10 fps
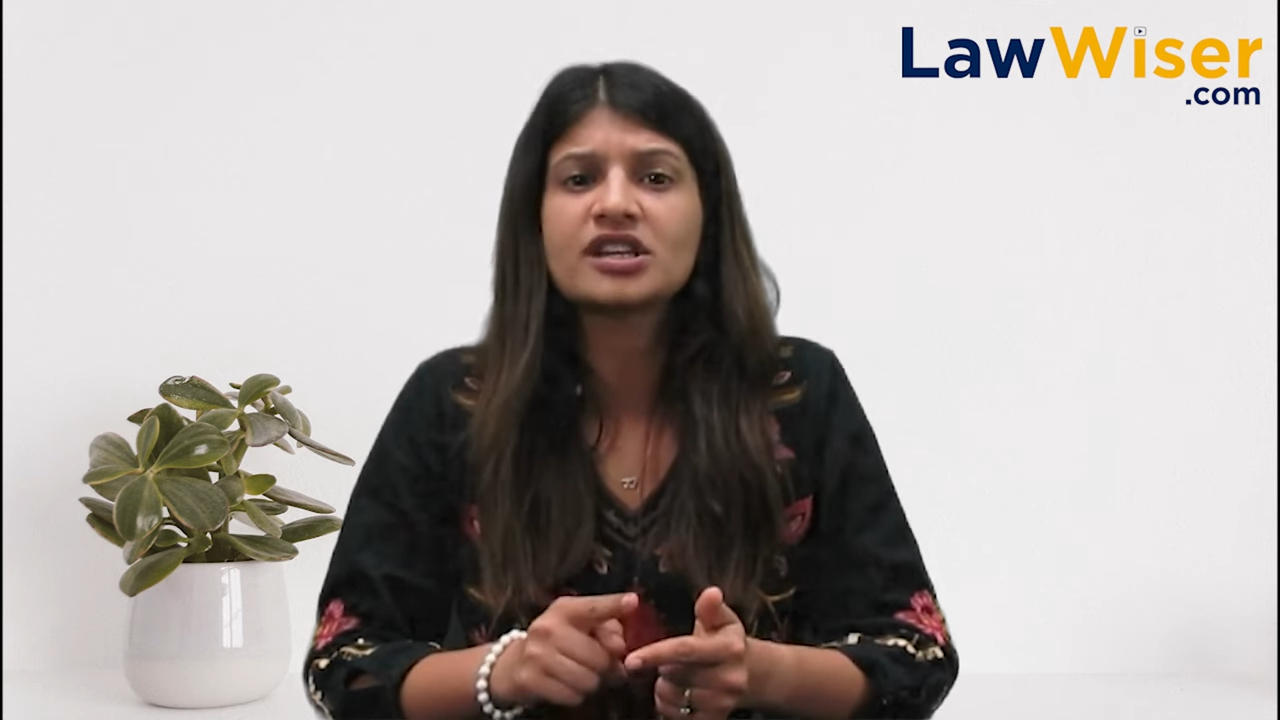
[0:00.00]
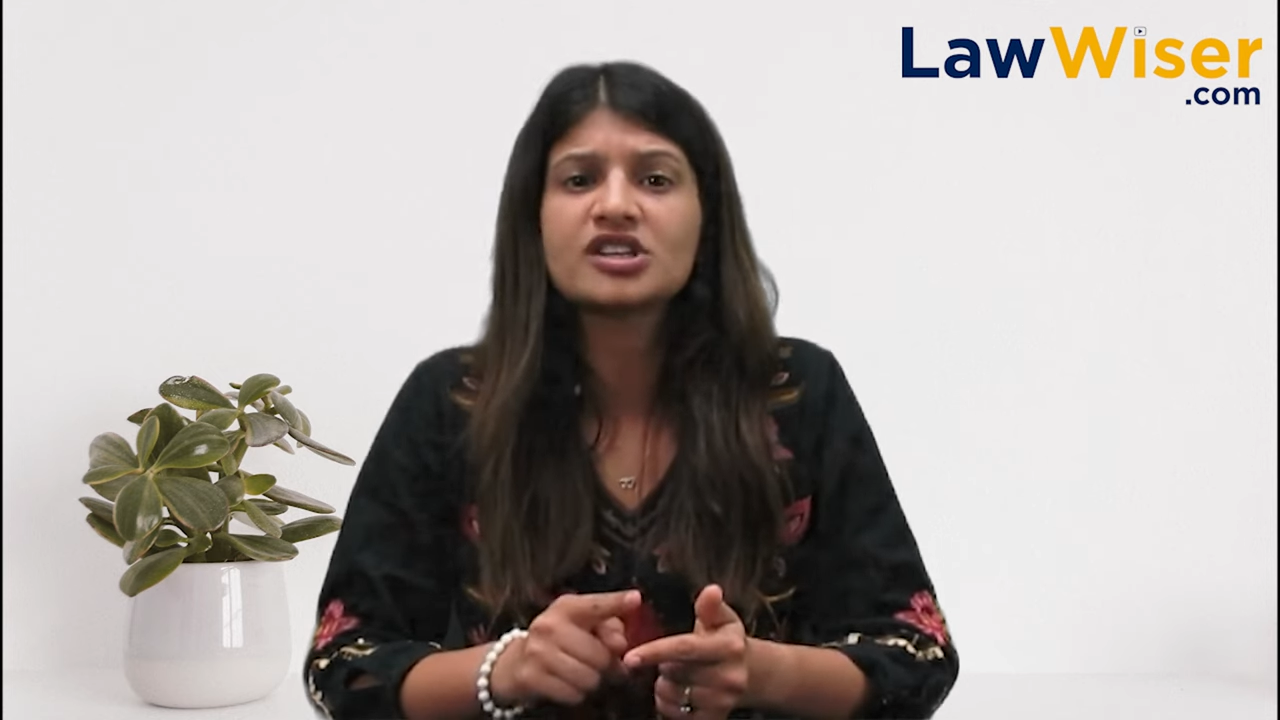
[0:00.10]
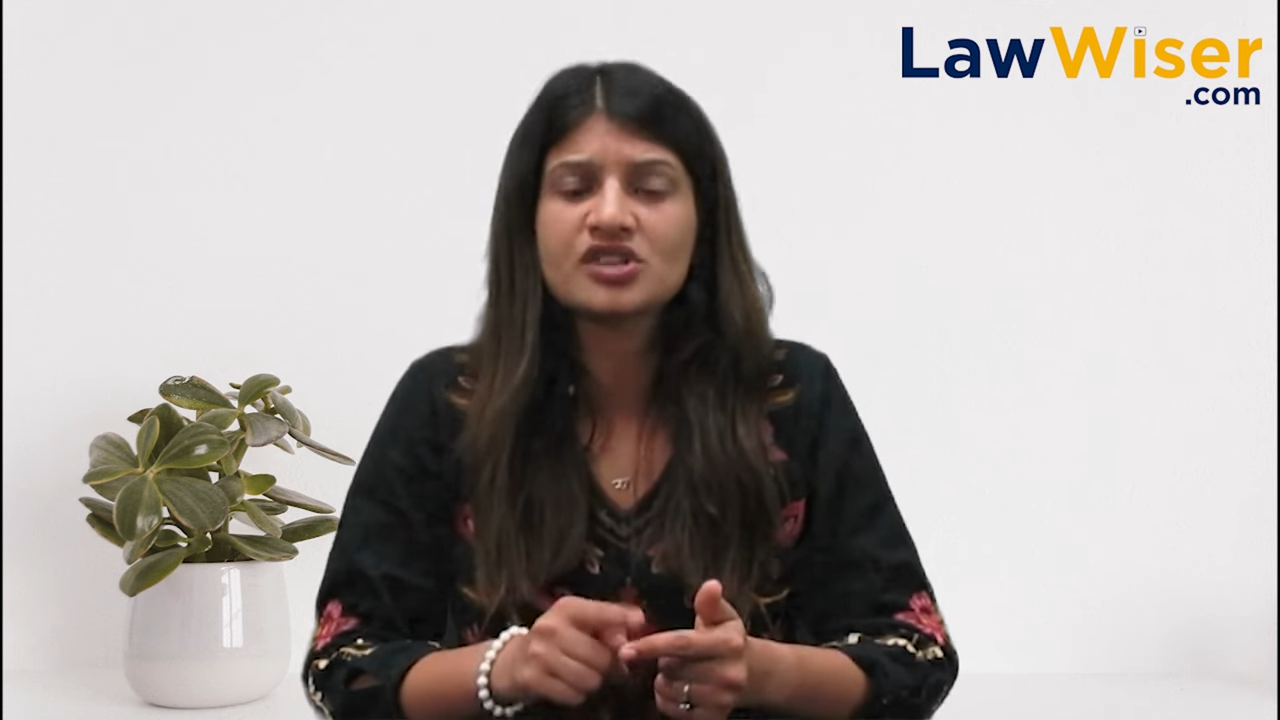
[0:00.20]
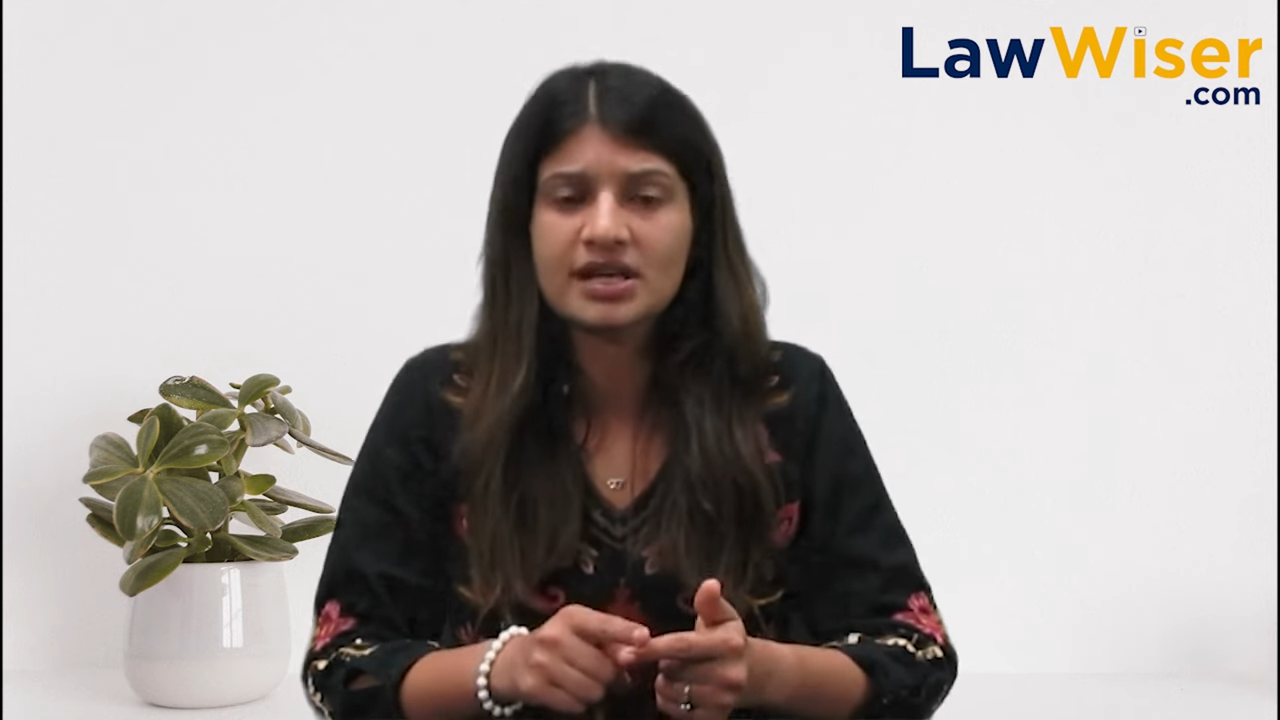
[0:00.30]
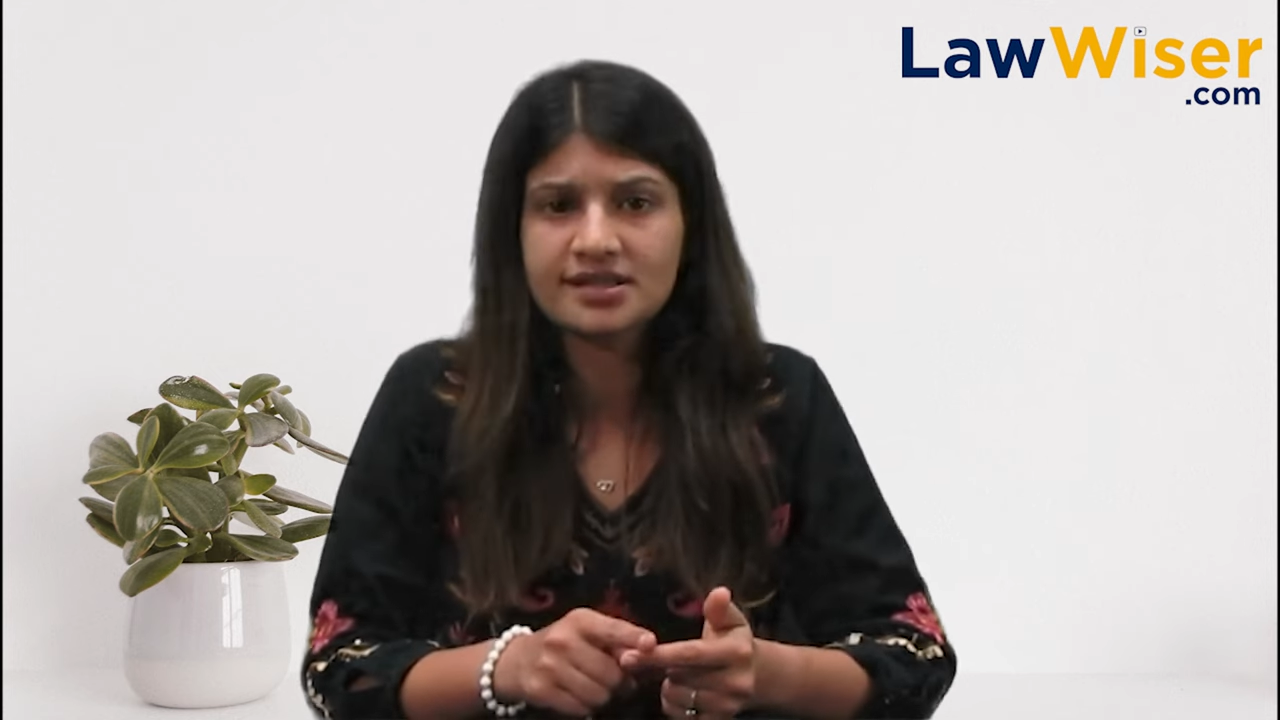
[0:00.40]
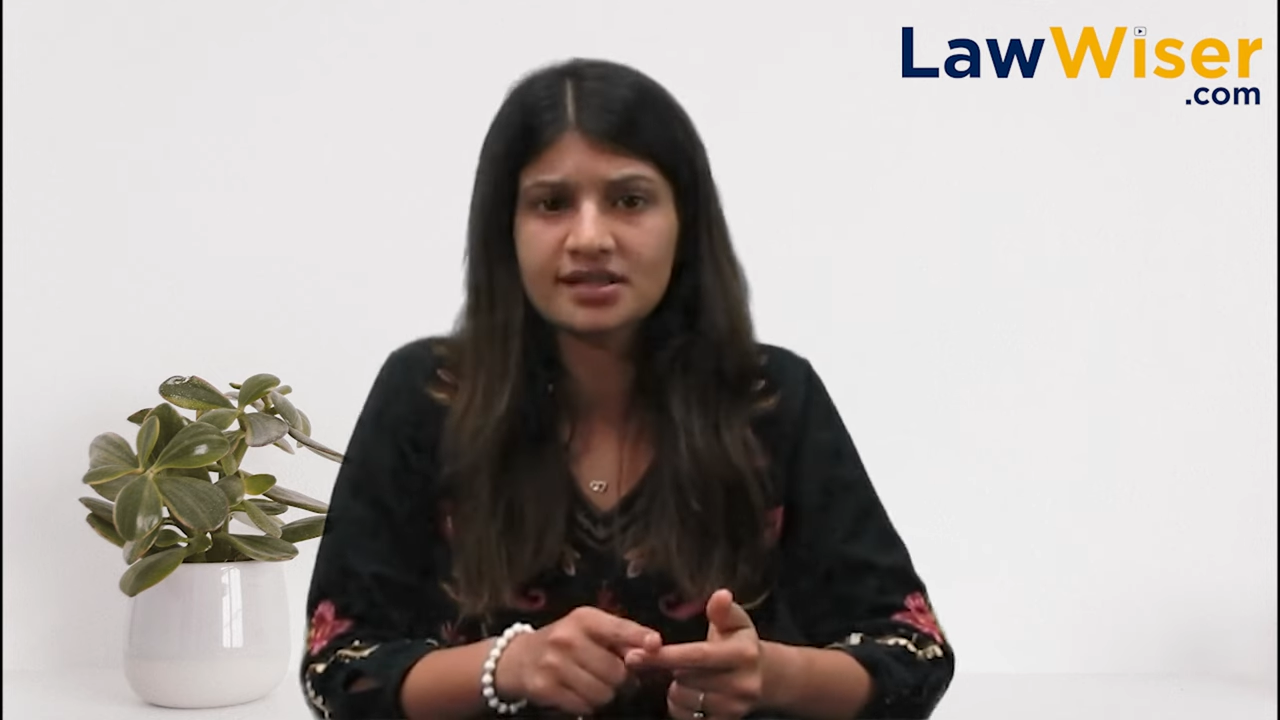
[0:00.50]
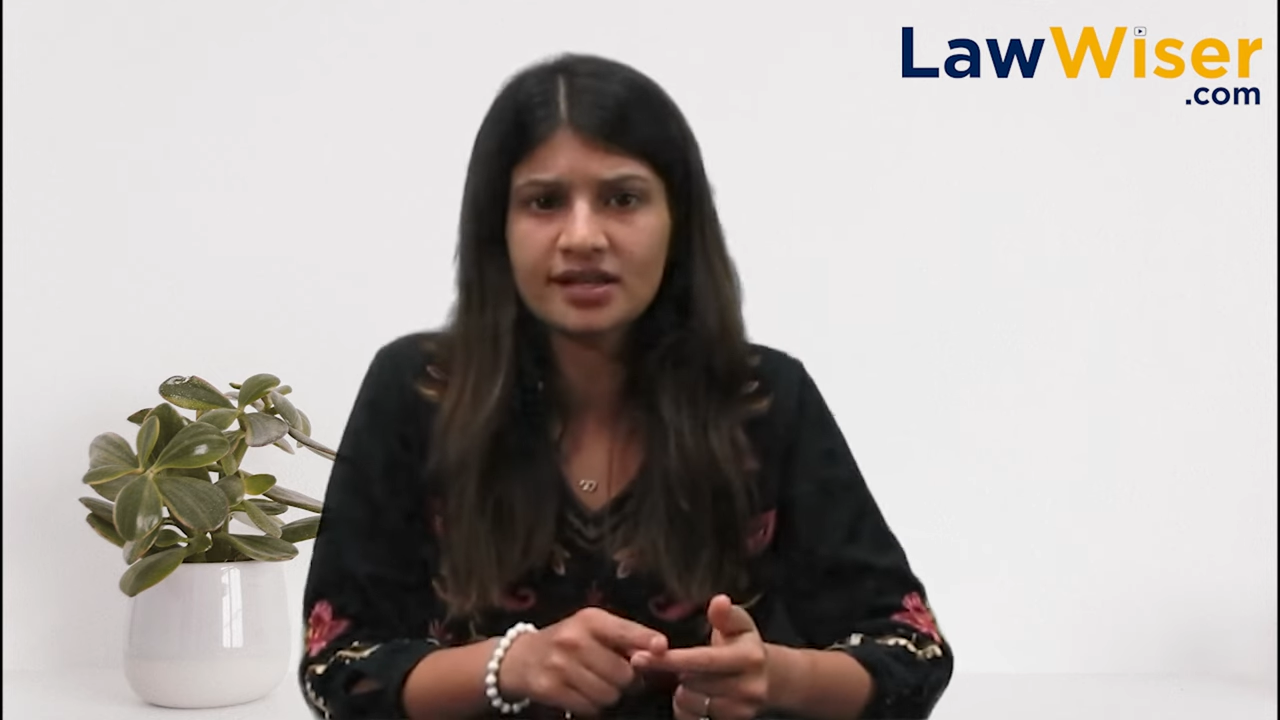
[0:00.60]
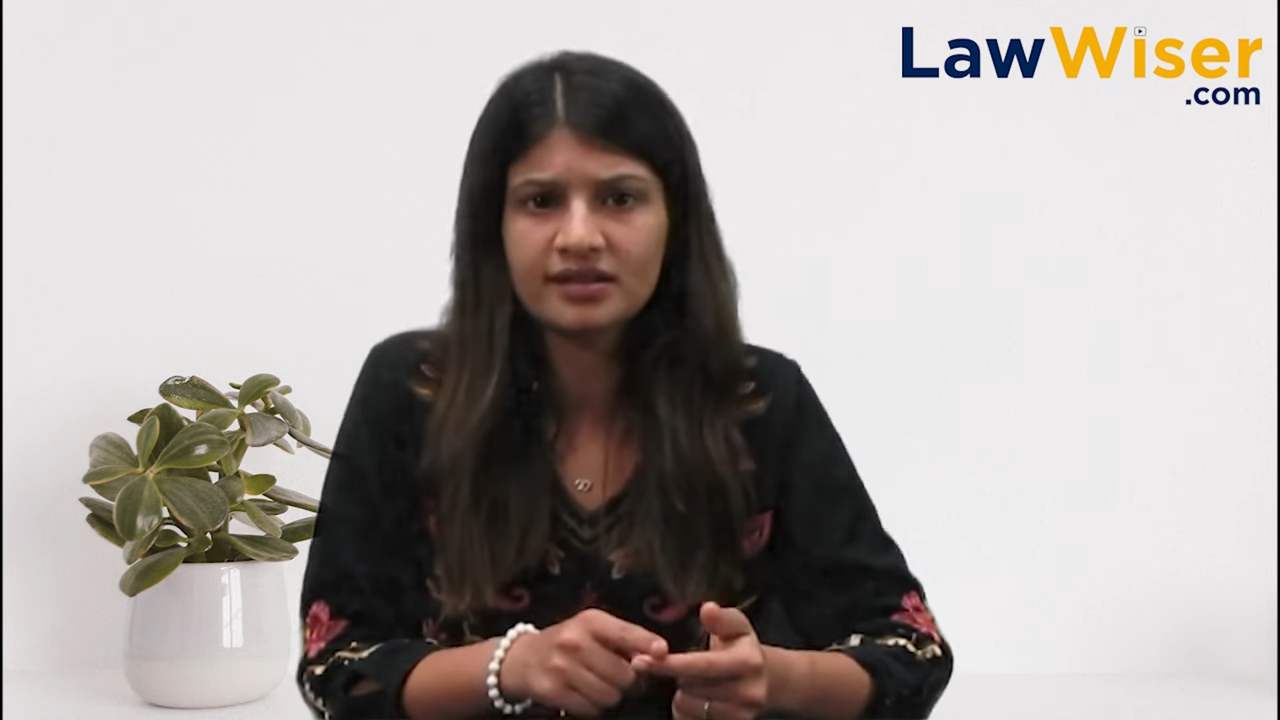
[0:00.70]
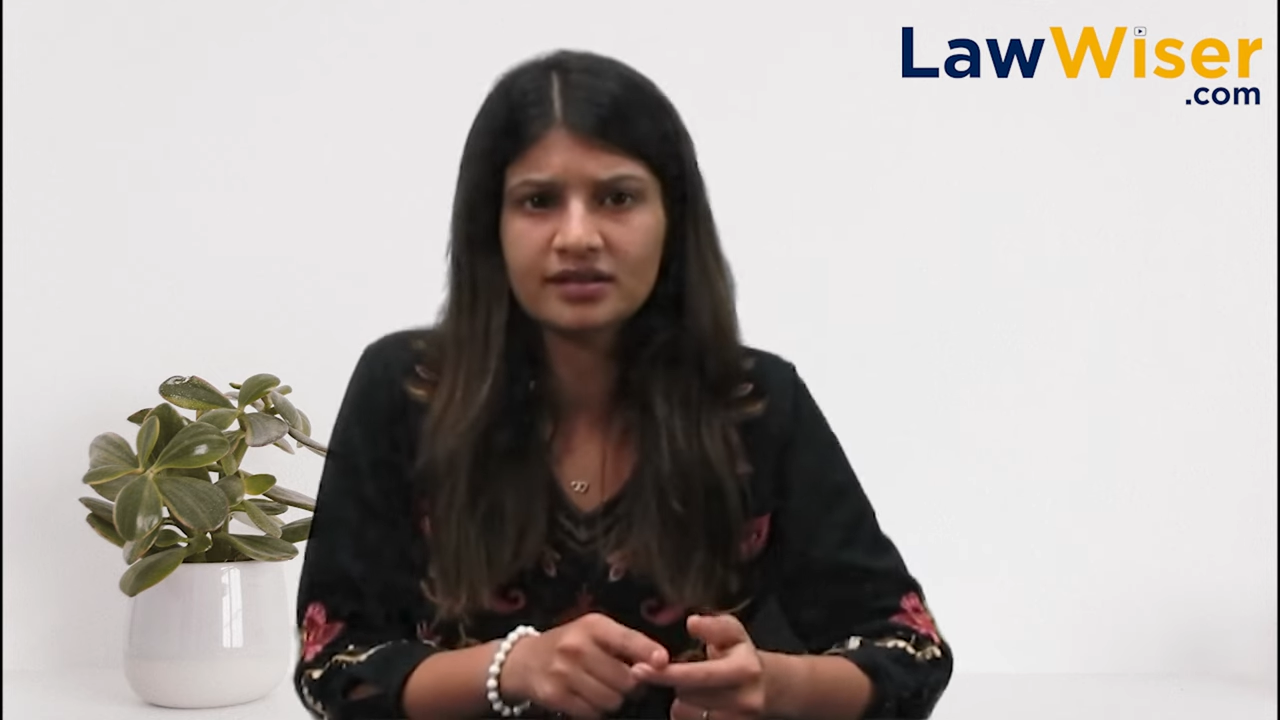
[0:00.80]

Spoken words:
take shelter under